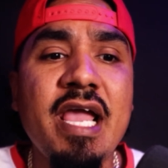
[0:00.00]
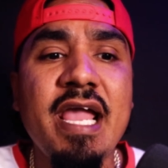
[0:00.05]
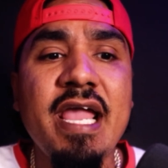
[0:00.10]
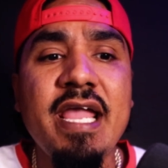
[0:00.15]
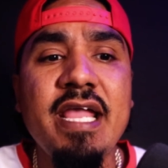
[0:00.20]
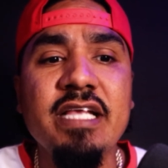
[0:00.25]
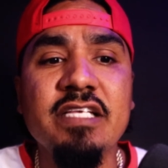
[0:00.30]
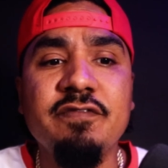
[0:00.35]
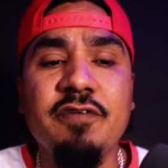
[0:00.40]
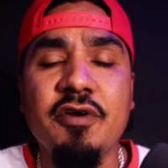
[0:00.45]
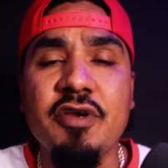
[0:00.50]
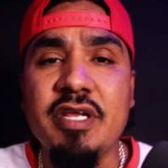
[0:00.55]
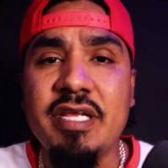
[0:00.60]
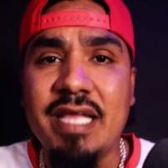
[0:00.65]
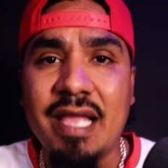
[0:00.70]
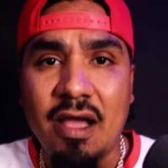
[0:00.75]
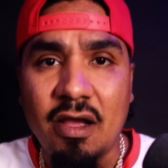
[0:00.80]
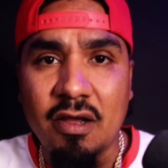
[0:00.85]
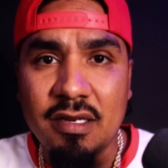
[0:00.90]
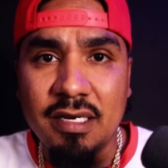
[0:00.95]
A is very
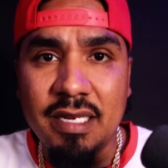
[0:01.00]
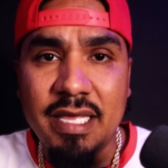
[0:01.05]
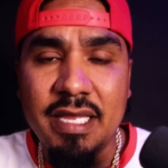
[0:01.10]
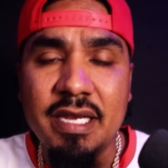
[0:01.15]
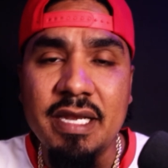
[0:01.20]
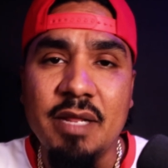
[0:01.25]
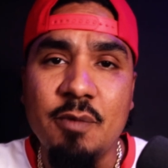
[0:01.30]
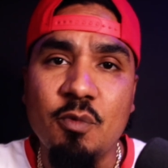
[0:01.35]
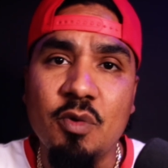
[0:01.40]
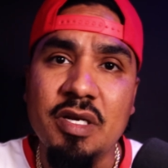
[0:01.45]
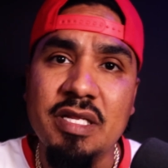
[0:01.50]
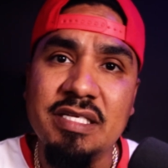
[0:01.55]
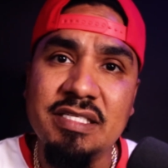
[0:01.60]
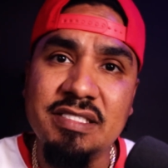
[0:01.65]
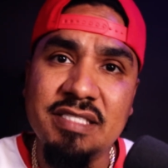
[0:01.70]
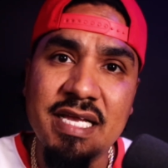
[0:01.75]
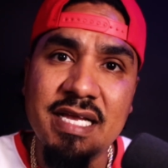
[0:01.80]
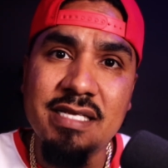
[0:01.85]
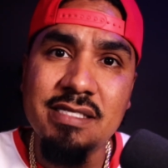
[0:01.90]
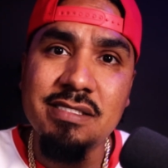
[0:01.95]
calculated in what he
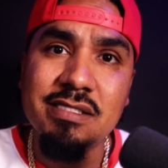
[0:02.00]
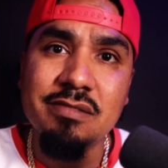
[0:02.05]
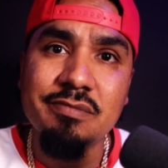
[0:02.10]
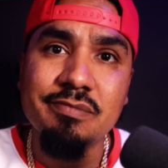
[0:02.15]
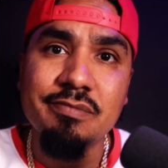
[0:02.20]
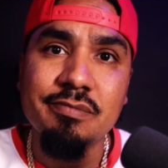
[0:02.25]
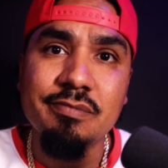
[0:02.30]
says.